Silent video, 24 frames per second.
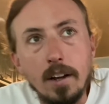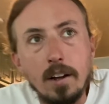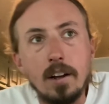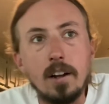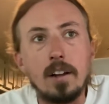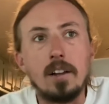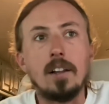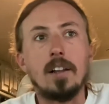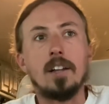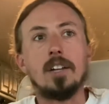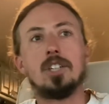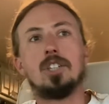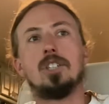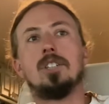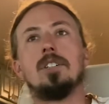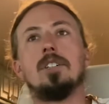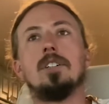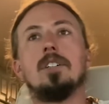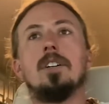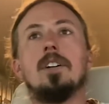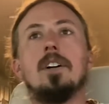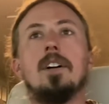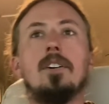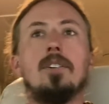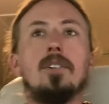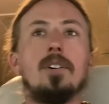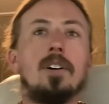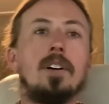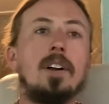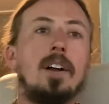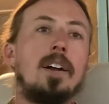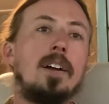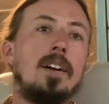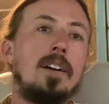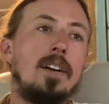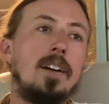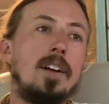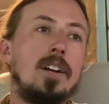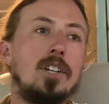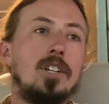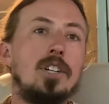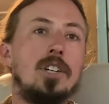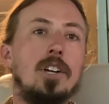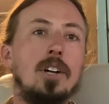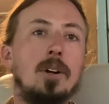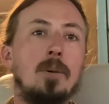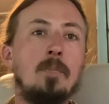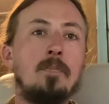glitch or
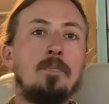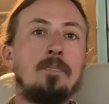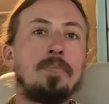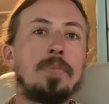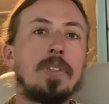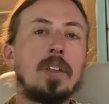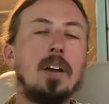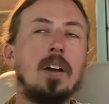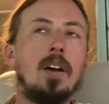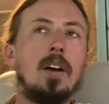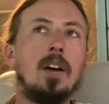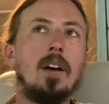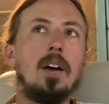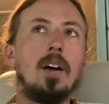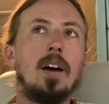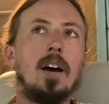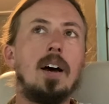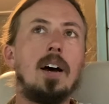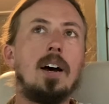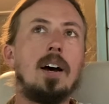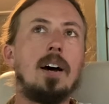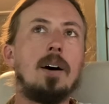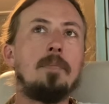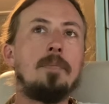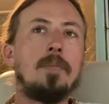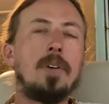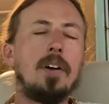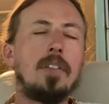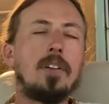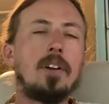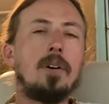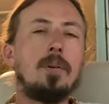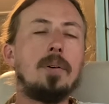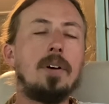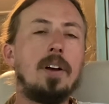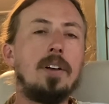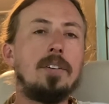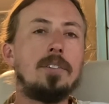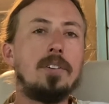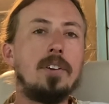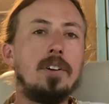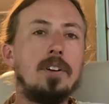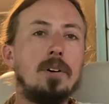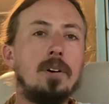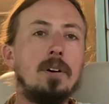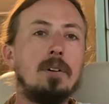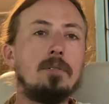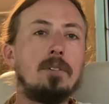issue. Other ways to
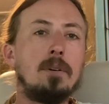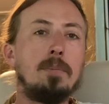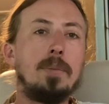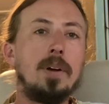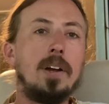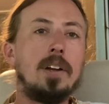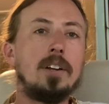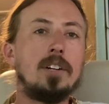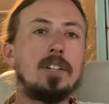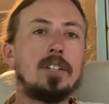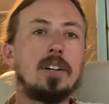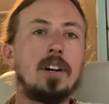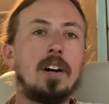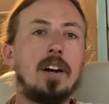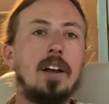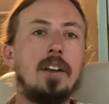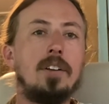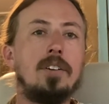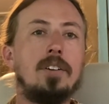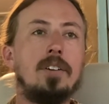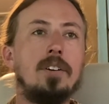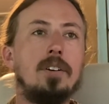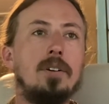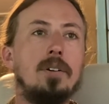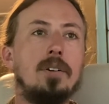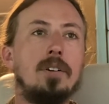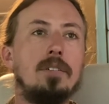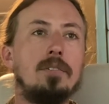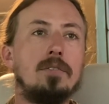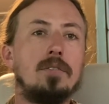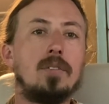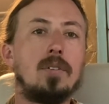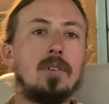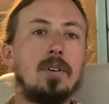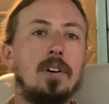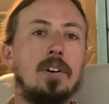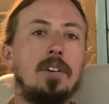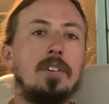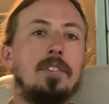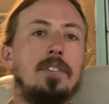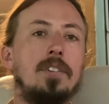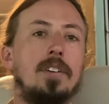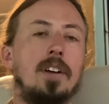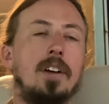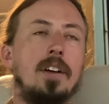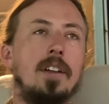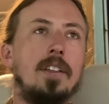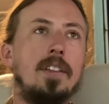do it would be to try to
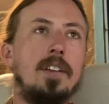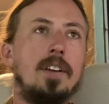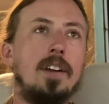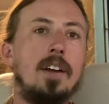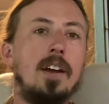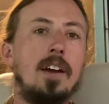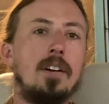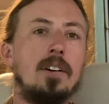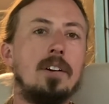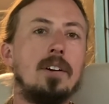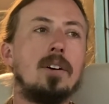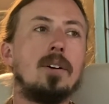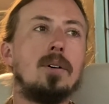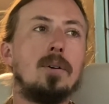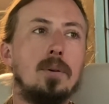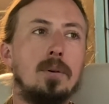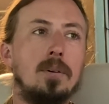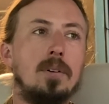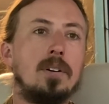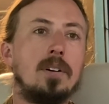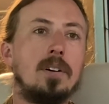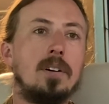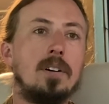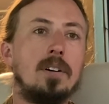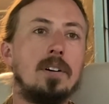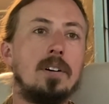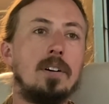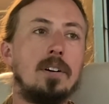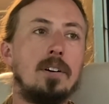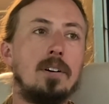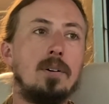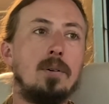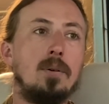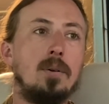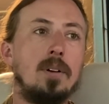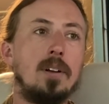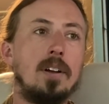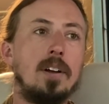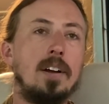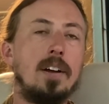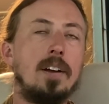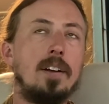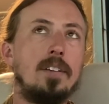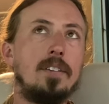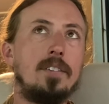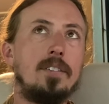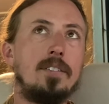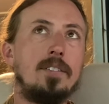divorce the intercooler
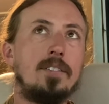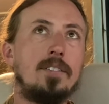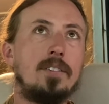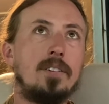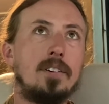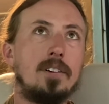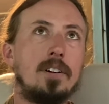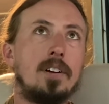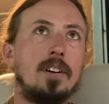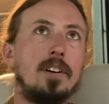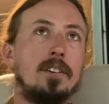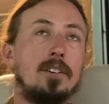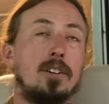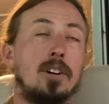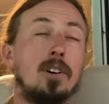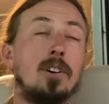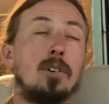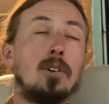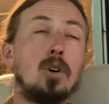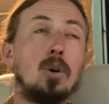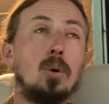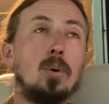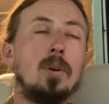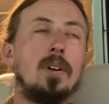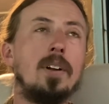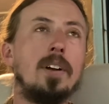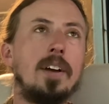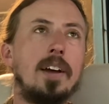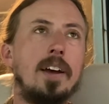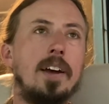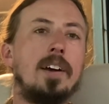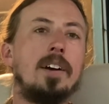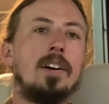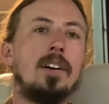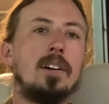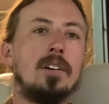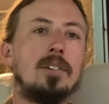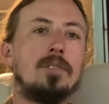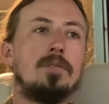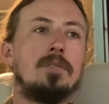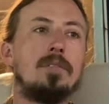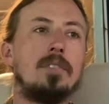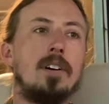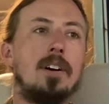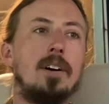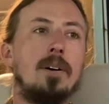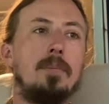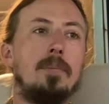cooling air
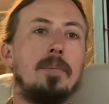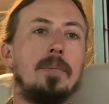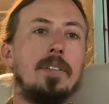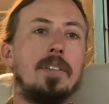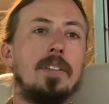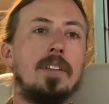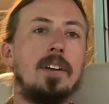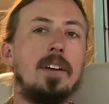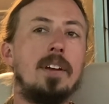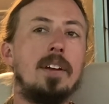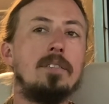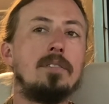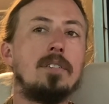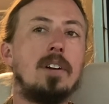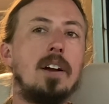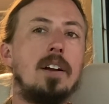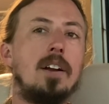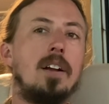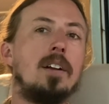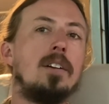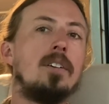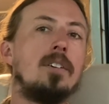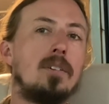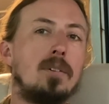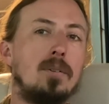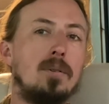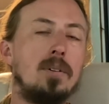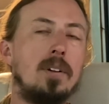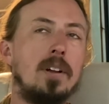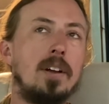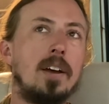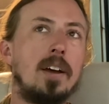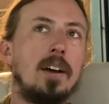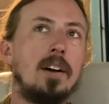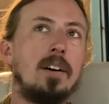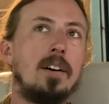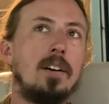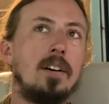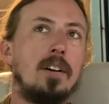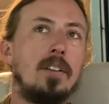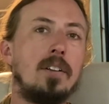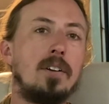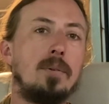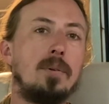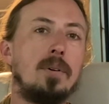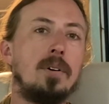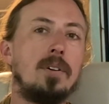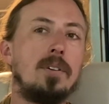from the radiator cooling air. In
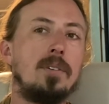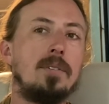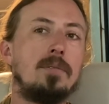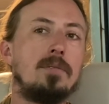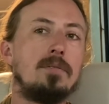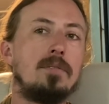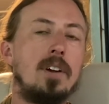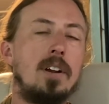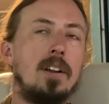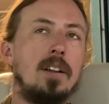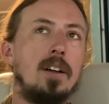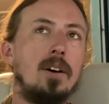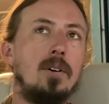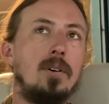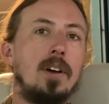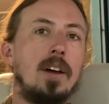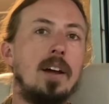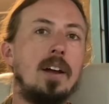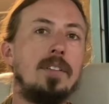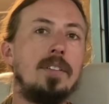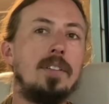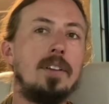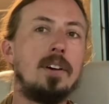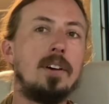other words, relocate the